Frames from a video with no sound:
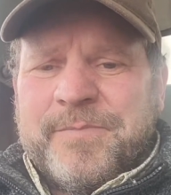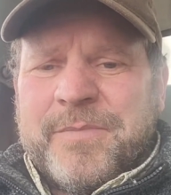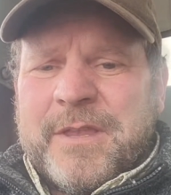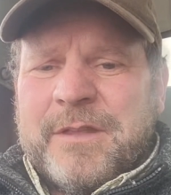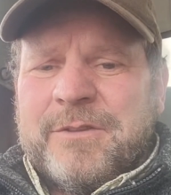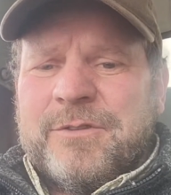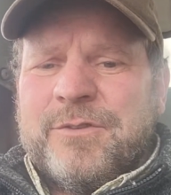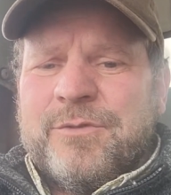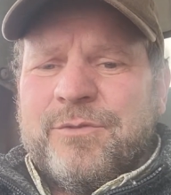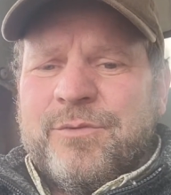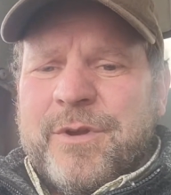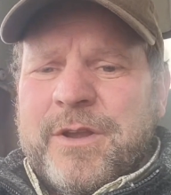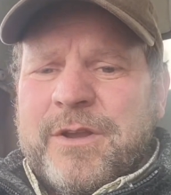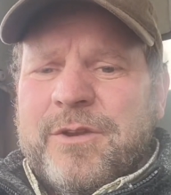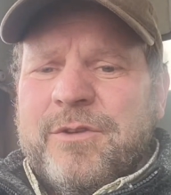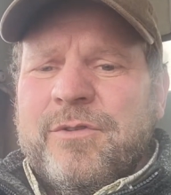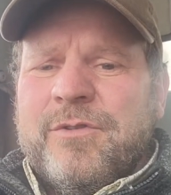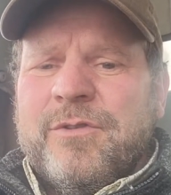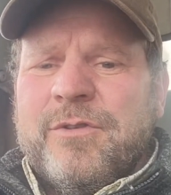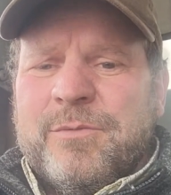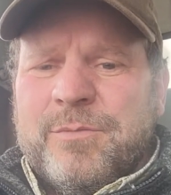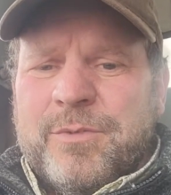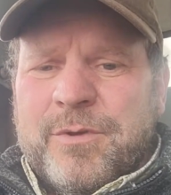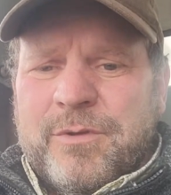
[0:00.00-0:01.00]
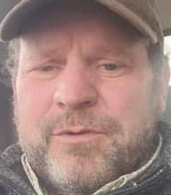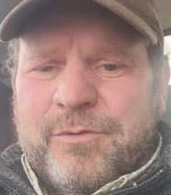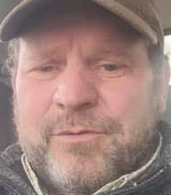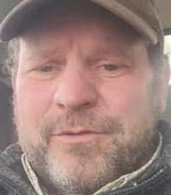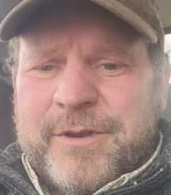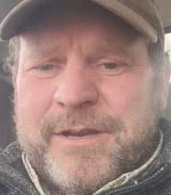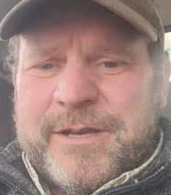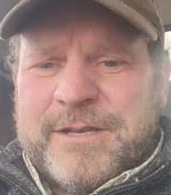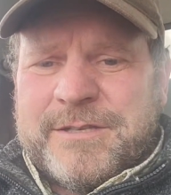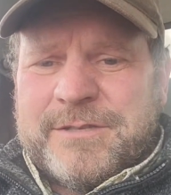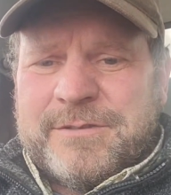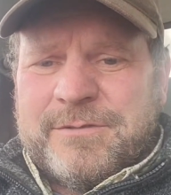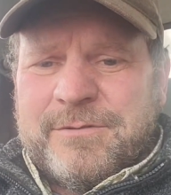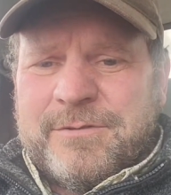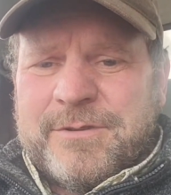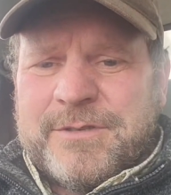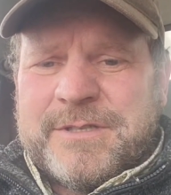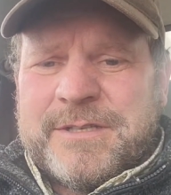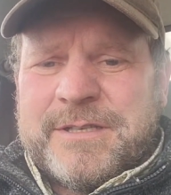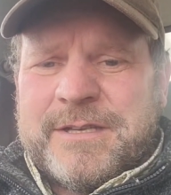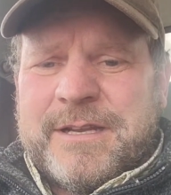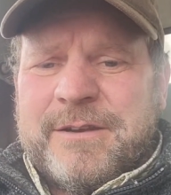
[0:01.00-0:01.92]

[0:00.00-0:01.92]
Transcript: It's a renewable resource.